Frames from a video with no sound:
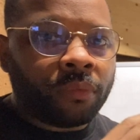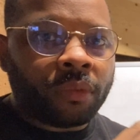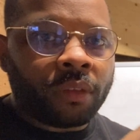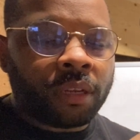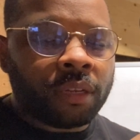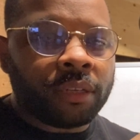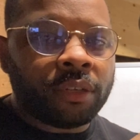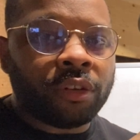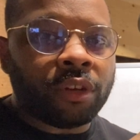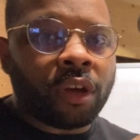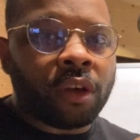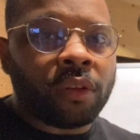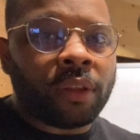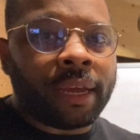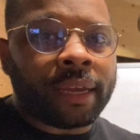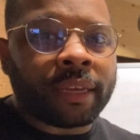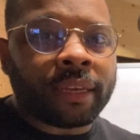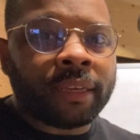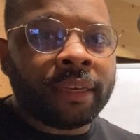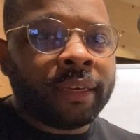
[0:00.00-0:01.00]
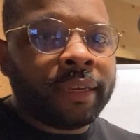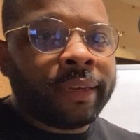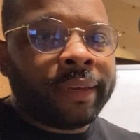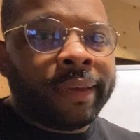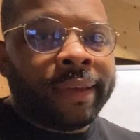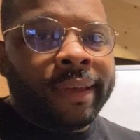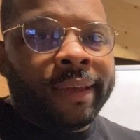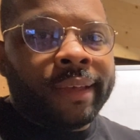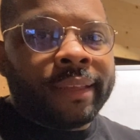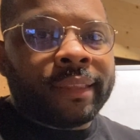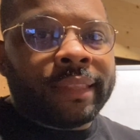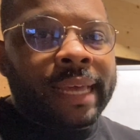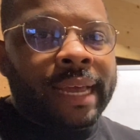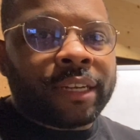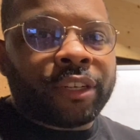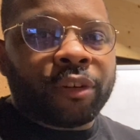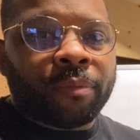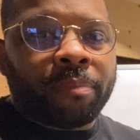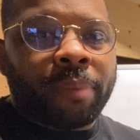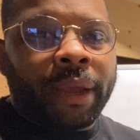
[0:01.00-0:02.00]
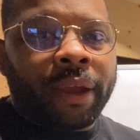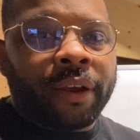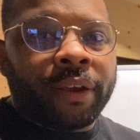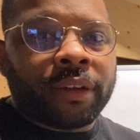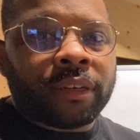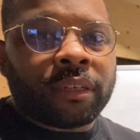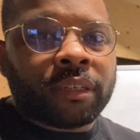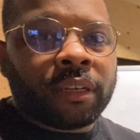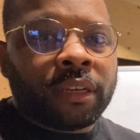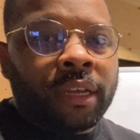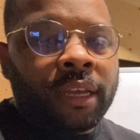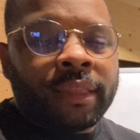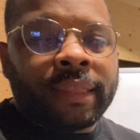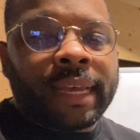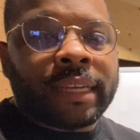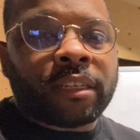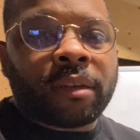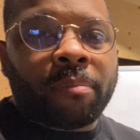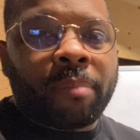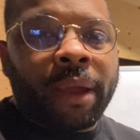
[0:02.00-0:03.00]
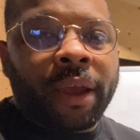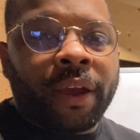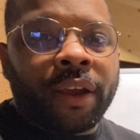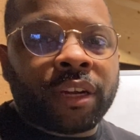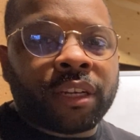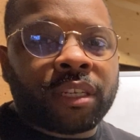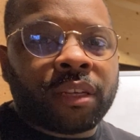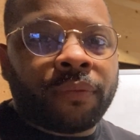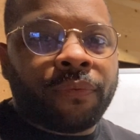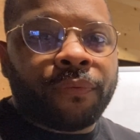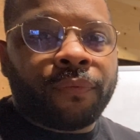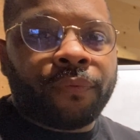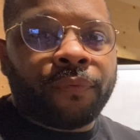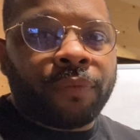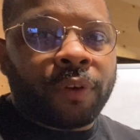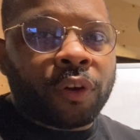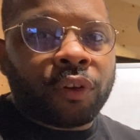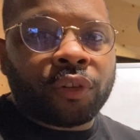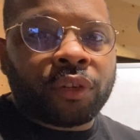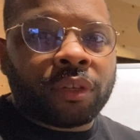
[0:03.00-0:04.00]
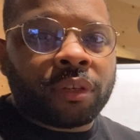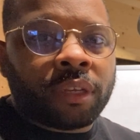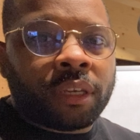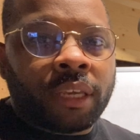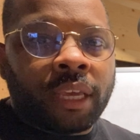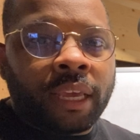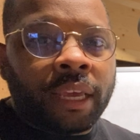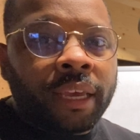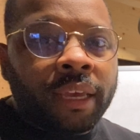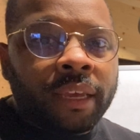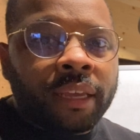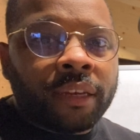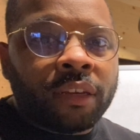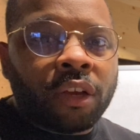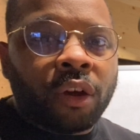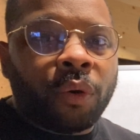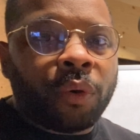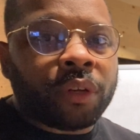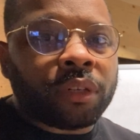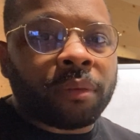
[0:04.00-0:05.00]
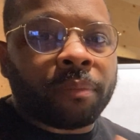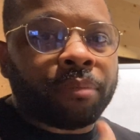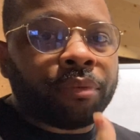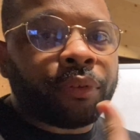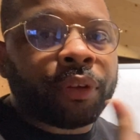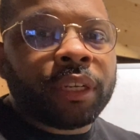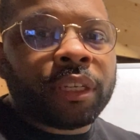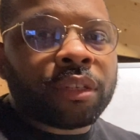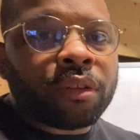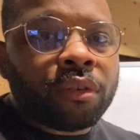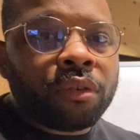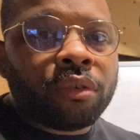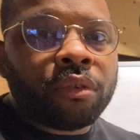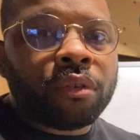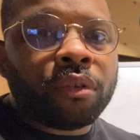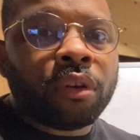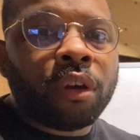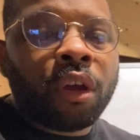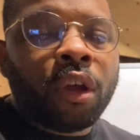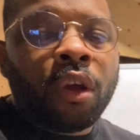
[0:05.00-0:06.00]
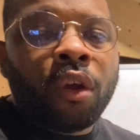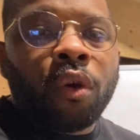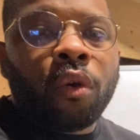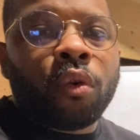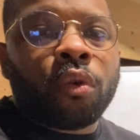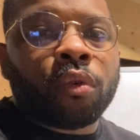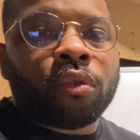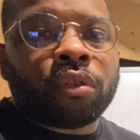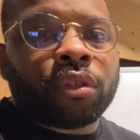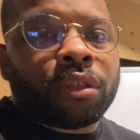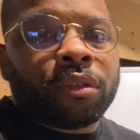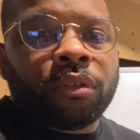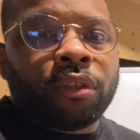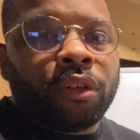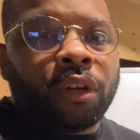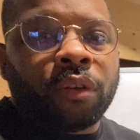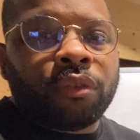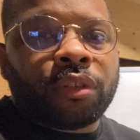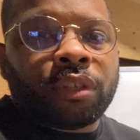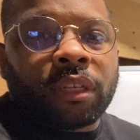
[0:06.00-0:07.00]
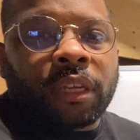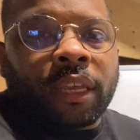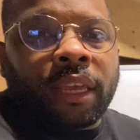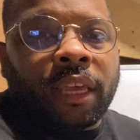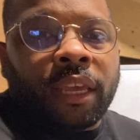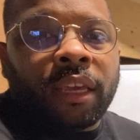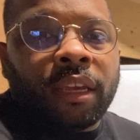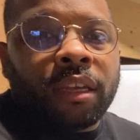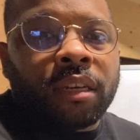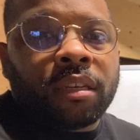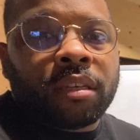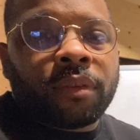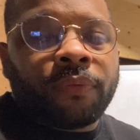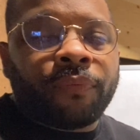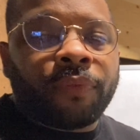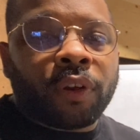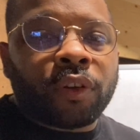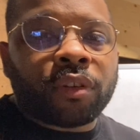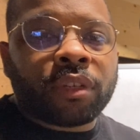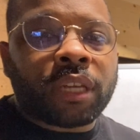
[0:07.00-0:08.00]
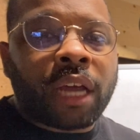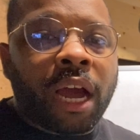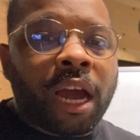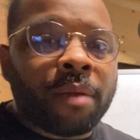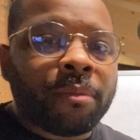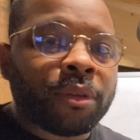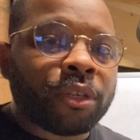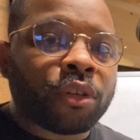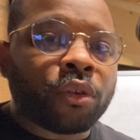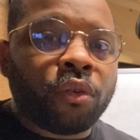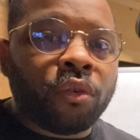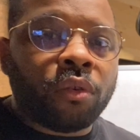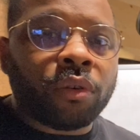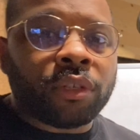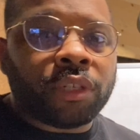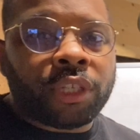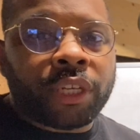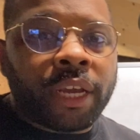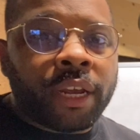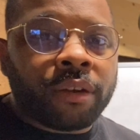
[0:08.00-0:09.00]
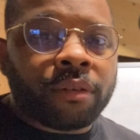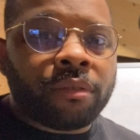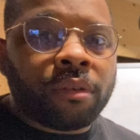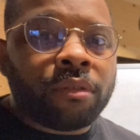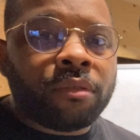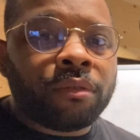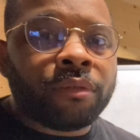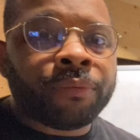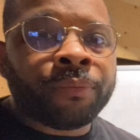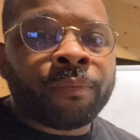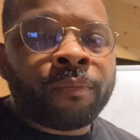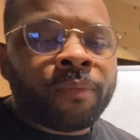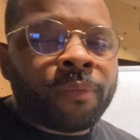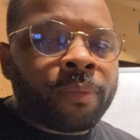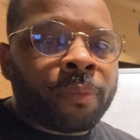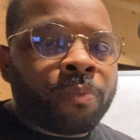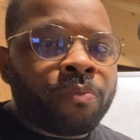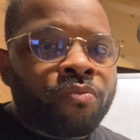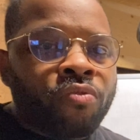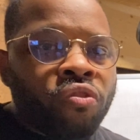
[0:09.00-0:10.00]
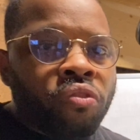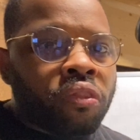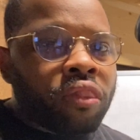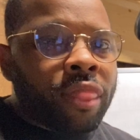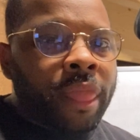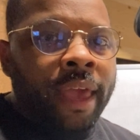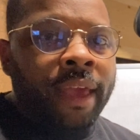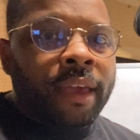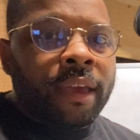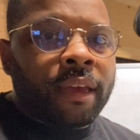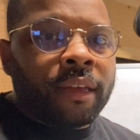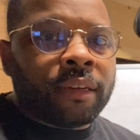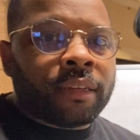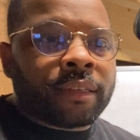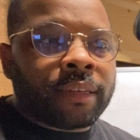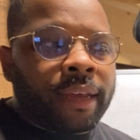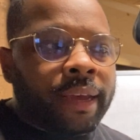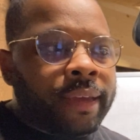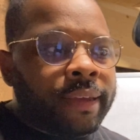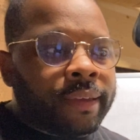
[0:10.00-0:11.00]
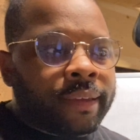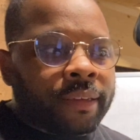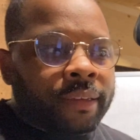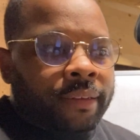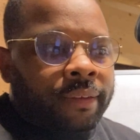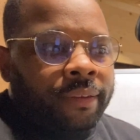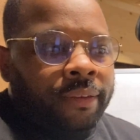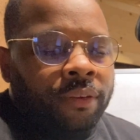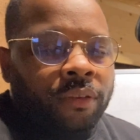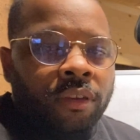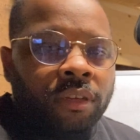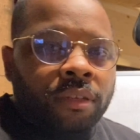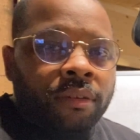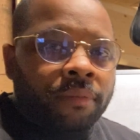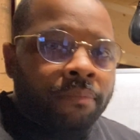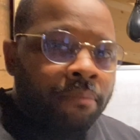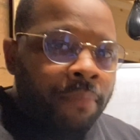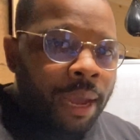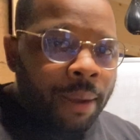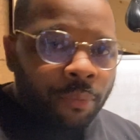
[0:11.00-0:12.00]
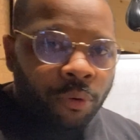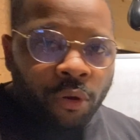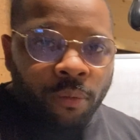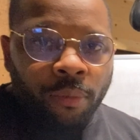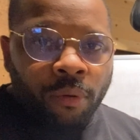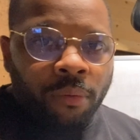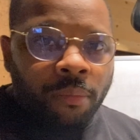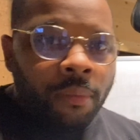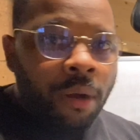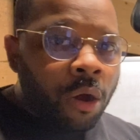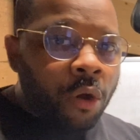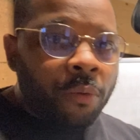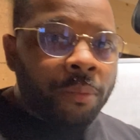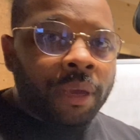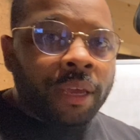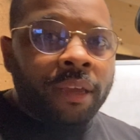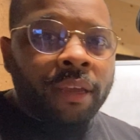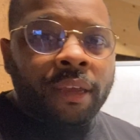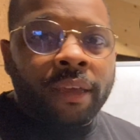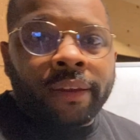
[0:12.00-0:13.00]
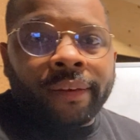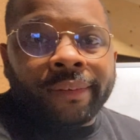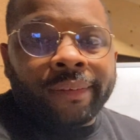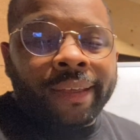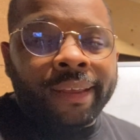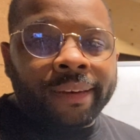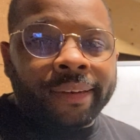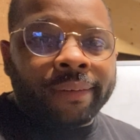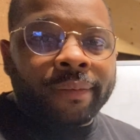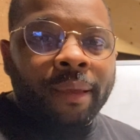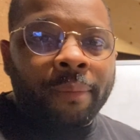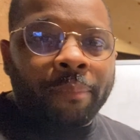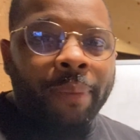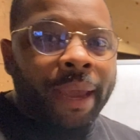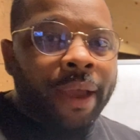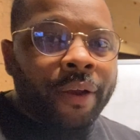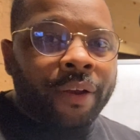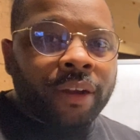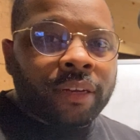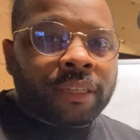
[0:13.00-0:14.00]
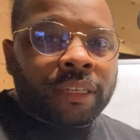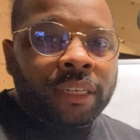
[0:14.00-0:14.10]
you know, like that's the parents' first kid going to preschool, or, you know, just the kid's first time in school in general. And it's like, it's a memorable moment, and parents